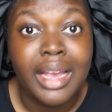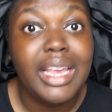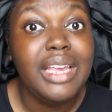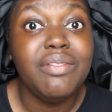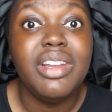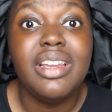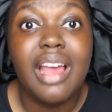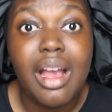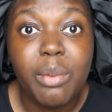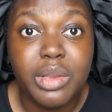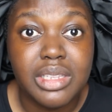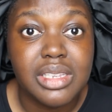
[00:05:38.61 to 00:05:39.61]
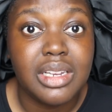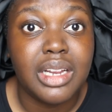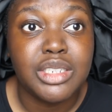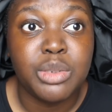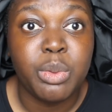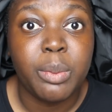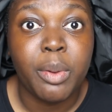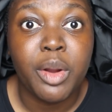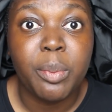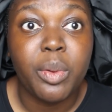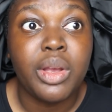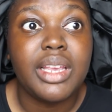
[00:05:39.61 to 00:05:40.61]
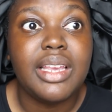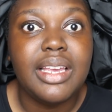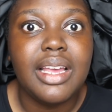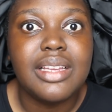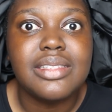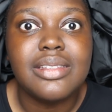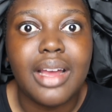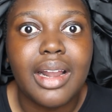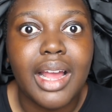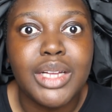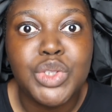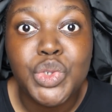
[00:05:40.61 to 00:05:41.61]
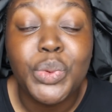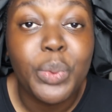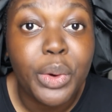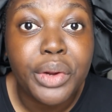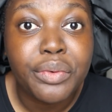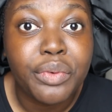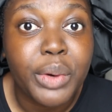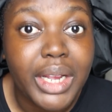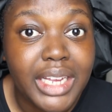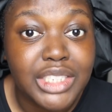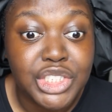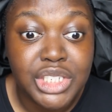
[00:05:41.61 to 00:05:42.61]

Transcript: Even now with his connection with Purple, he has not had to work for it.